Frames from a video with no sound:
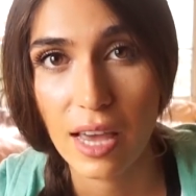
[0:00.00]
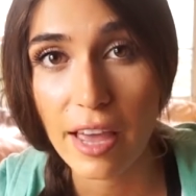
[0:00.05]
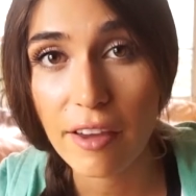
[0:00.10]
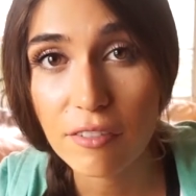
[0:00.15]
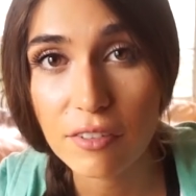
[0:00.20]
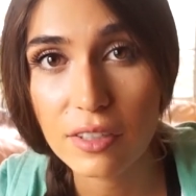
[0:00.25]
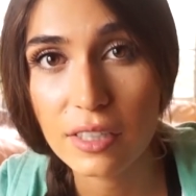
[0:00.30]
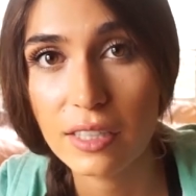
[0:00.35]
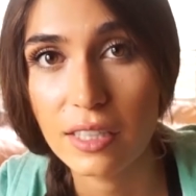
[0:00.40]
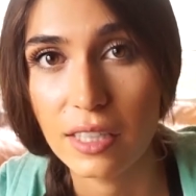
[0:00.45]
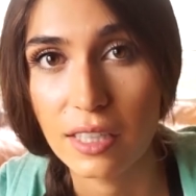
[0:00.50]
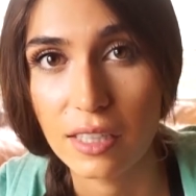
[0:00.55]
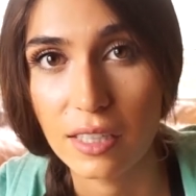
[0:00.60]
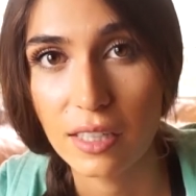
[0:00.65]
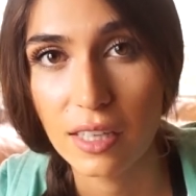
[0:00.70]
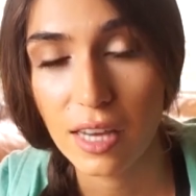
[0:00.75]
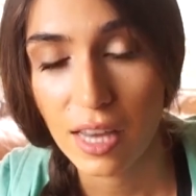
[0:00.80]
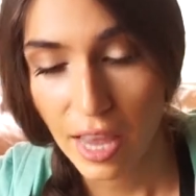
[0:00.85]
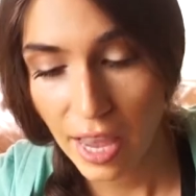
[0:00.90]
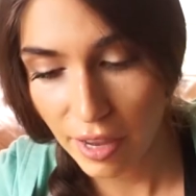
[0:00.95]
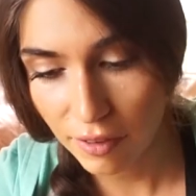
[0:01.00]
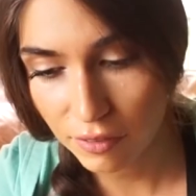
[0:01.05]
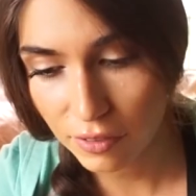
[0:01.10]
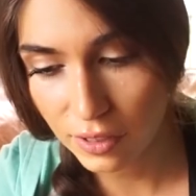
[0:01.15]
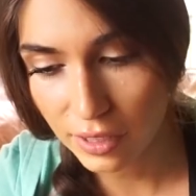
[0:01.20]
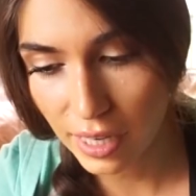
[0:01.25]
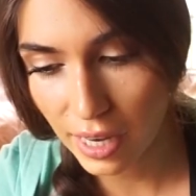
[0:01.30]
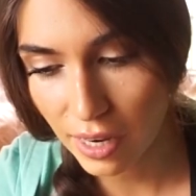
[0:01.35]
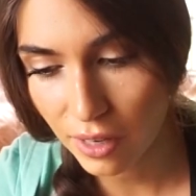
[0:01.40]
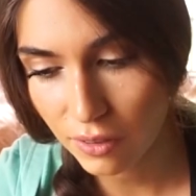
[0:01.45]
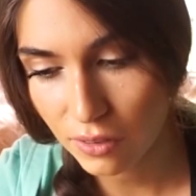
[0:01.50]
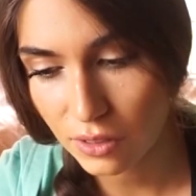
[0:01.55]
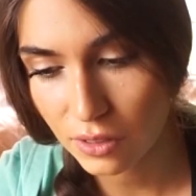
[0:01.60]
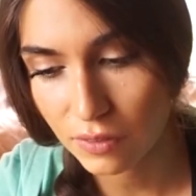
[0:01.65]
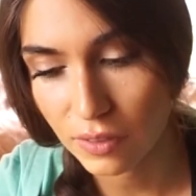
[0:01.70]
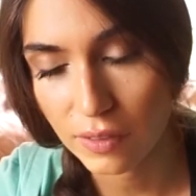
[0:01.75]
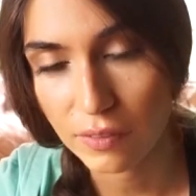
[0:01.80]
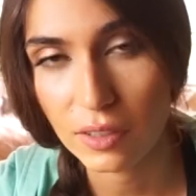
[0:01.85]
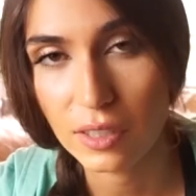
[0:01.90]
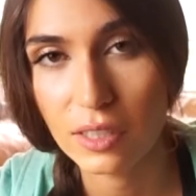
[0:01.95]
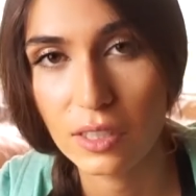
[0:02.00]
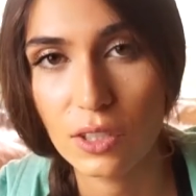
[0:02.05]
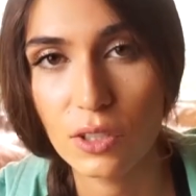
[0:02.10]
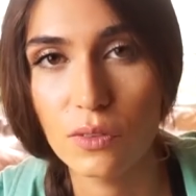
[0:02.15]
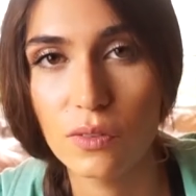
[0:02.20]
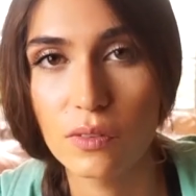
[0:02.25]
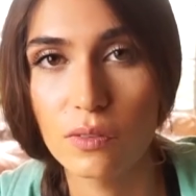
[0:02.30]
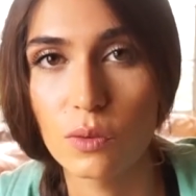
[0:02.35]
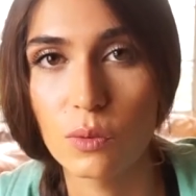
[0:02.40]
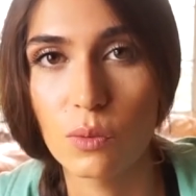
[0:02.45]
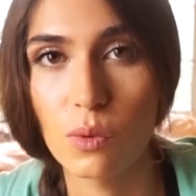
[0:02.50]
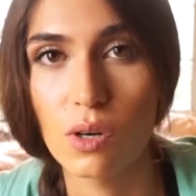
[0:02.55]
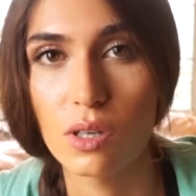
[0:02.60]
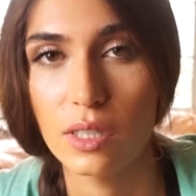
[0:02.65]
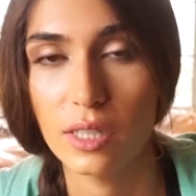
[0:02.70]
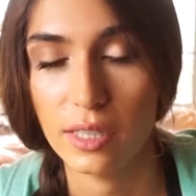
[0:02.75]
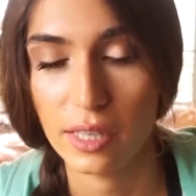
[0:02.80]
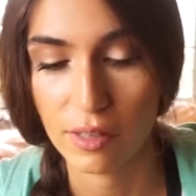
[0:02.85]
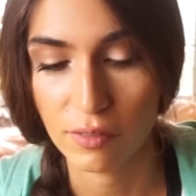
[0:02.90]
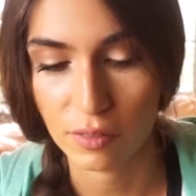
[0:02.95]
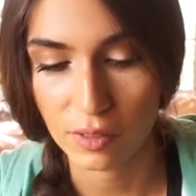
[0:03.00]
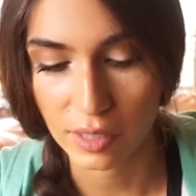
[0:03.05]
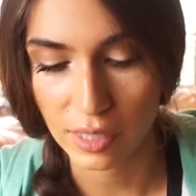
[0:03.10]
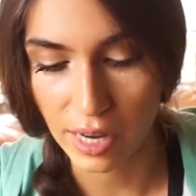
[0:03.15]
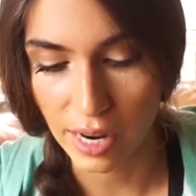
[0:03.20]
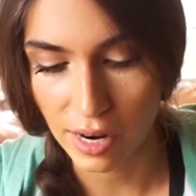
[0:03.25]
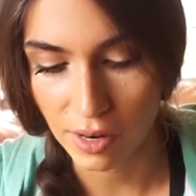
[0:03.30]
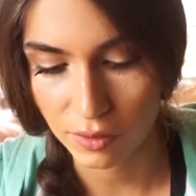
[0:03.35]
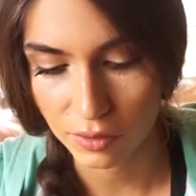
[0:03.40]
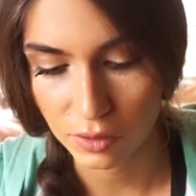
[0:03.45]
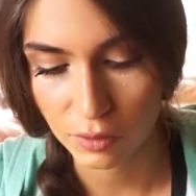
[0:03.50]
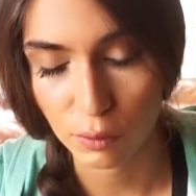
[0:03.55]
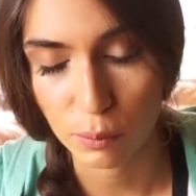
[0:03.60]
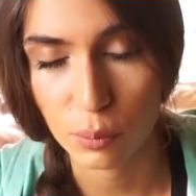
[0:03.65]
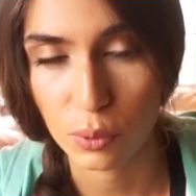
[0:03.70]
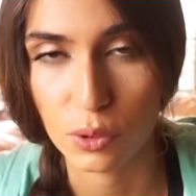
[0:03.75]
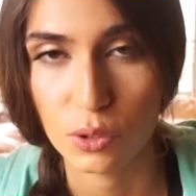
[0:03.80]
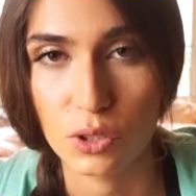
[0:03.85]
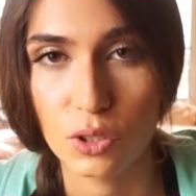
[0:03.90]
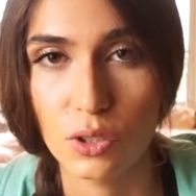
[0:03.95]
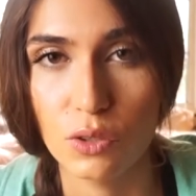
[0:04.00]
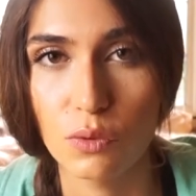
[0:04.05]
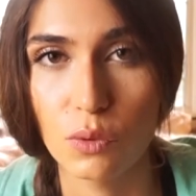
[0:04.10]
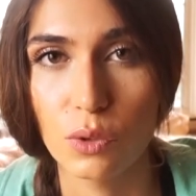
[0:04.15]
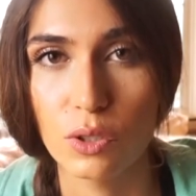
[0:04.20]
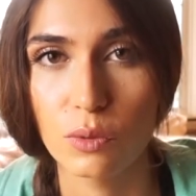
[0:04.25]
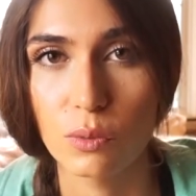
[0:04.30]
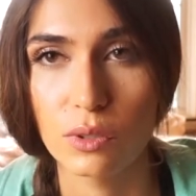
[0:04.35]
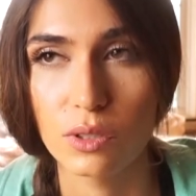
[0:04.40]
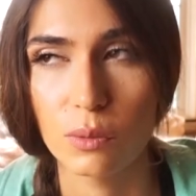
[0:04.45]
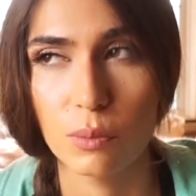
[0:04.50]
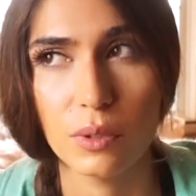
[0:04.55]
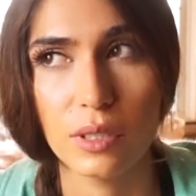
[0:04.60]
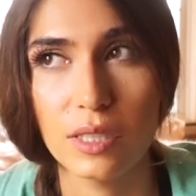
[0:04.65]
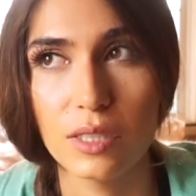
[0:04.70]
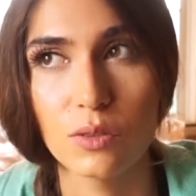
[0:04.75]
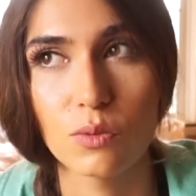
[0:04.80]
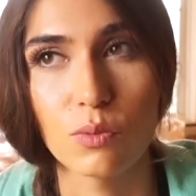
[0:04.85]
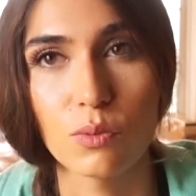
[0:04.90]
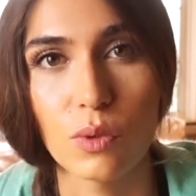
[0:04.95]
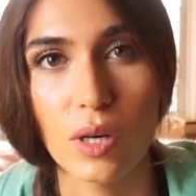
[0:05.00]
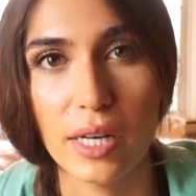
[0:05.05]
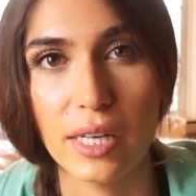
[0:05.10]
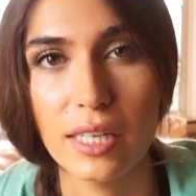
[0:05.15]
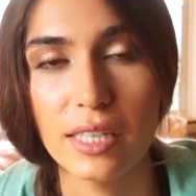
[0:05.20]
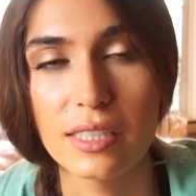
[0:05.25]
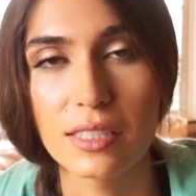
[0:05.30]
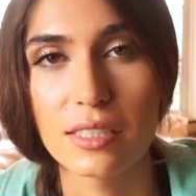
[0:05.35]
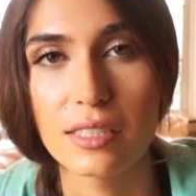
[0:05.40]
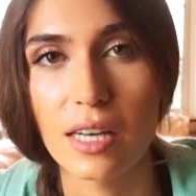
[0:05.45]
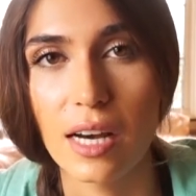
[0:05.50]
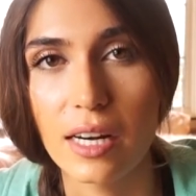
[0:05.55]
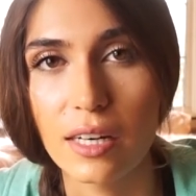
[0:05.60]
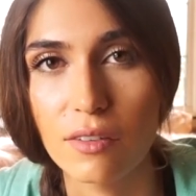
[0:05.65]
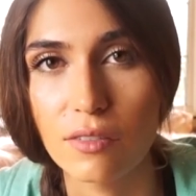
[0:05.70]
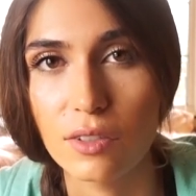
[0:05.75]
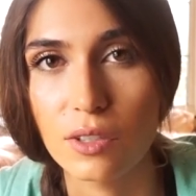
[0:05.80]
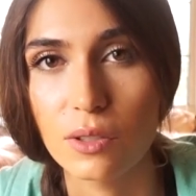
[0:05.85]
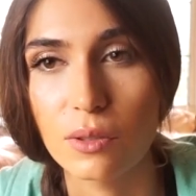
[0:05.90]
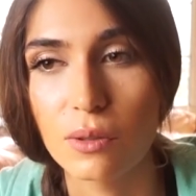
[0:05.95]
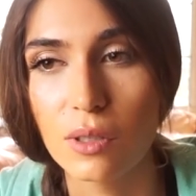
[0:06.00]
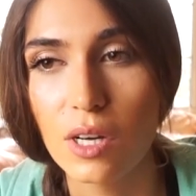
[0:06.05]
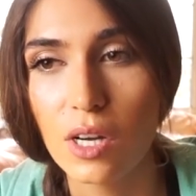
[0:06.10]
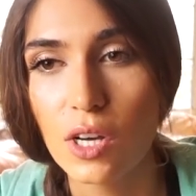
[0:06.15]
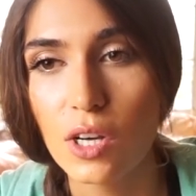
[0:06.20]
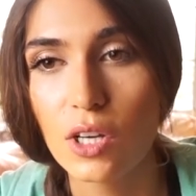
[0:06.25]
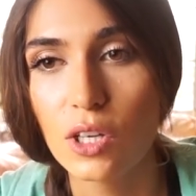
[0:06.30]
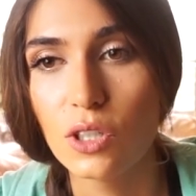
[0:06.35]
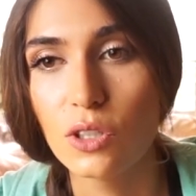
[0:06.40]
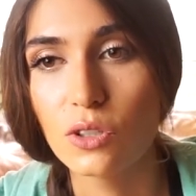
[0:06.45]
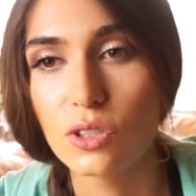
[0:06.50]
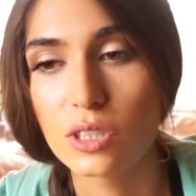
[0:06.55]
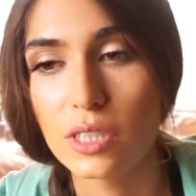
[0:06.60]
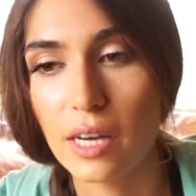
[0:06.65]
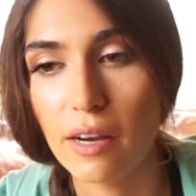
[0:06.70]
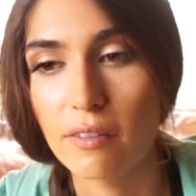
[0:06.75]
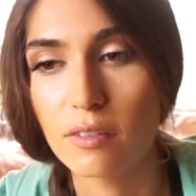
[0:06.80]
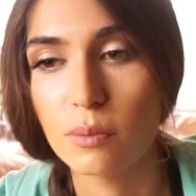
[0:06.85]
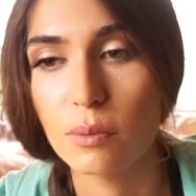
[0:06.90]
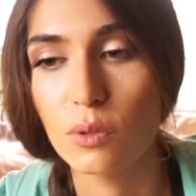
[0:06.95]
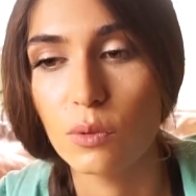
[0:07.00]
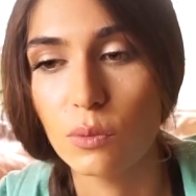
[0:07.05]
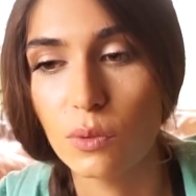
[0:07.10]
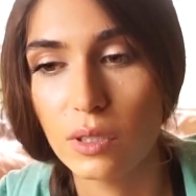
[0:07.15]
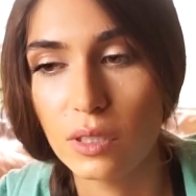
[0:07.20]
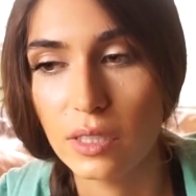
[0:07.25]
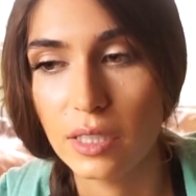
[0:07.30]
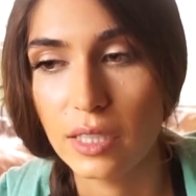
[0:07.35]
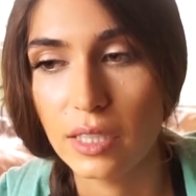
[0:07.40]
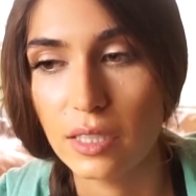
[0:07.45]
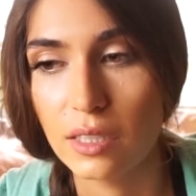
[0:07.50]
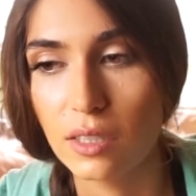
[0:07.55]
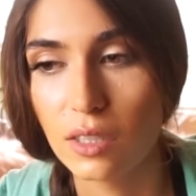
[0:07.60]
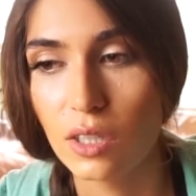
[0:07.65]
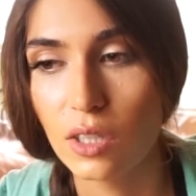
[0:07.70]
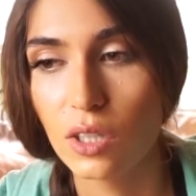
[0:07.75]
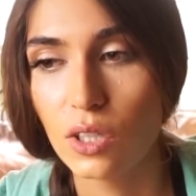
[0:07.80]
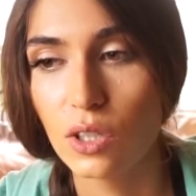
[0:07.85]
everything every ounce of everything you've ever wanted every ounce of the person you've always wanted to be is right inside of you you just have to be willing